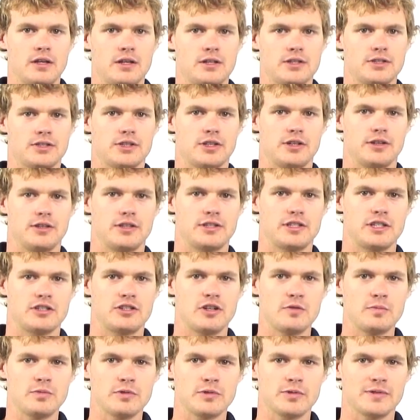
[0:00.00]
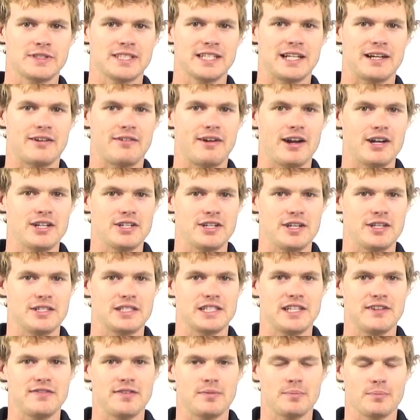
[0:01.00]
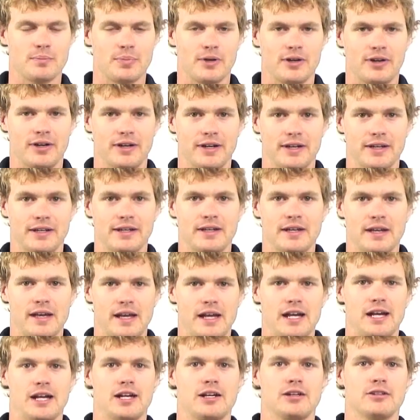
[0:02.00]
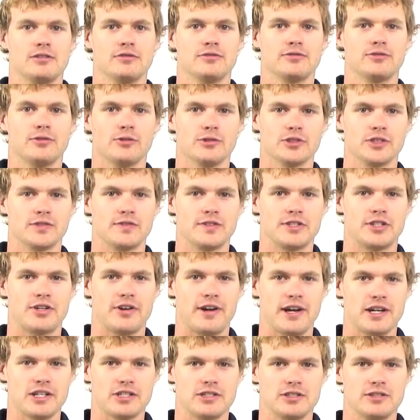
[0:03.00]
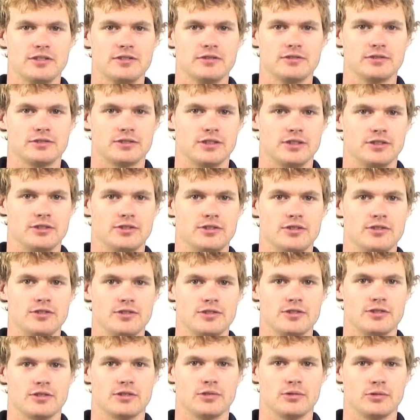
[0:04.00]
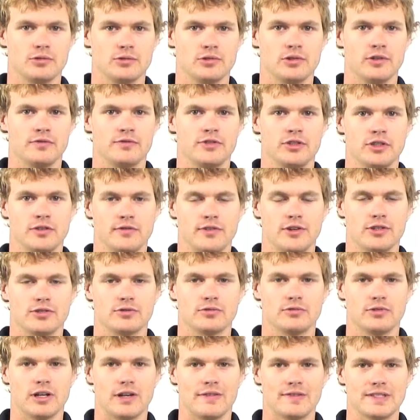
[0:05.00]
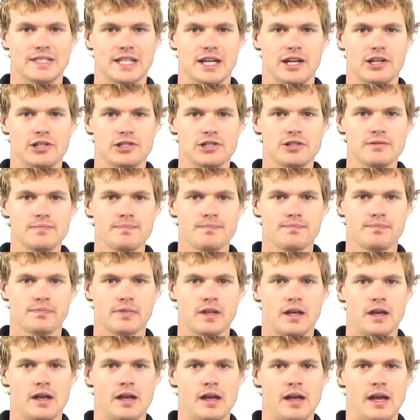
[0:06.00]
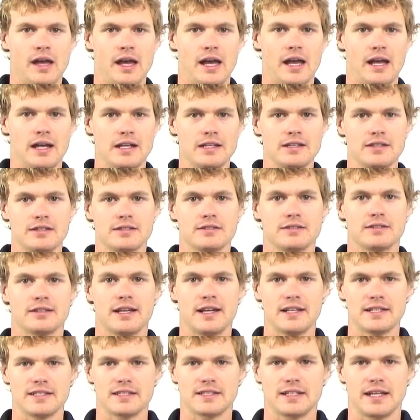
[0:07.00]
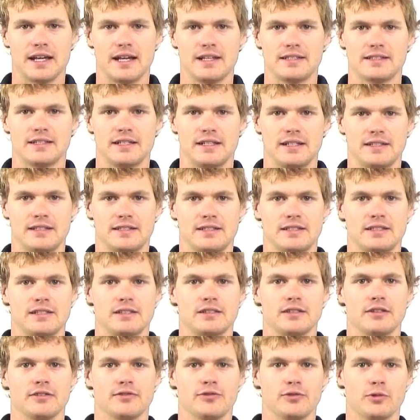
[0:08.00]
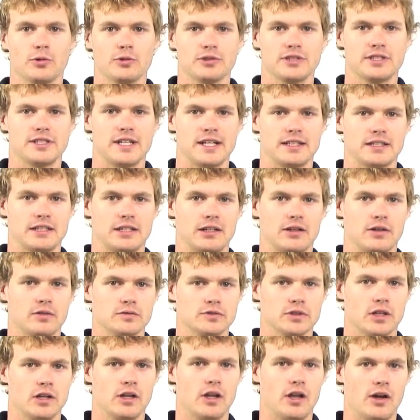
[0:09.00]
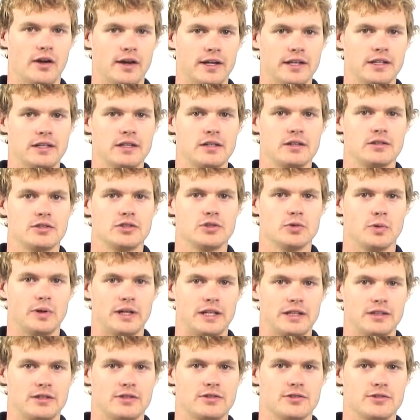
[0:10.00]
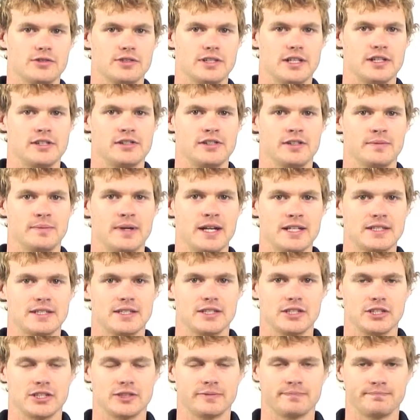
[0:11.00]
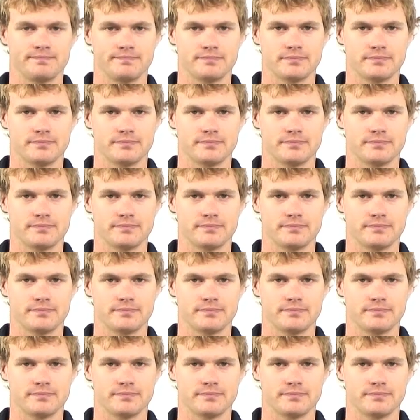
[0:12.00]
So the centripetal acceleration is given by our force of attraction, so Newton's law of universal gravitation, and that states that the force is acting along the line joining the two centre of masses.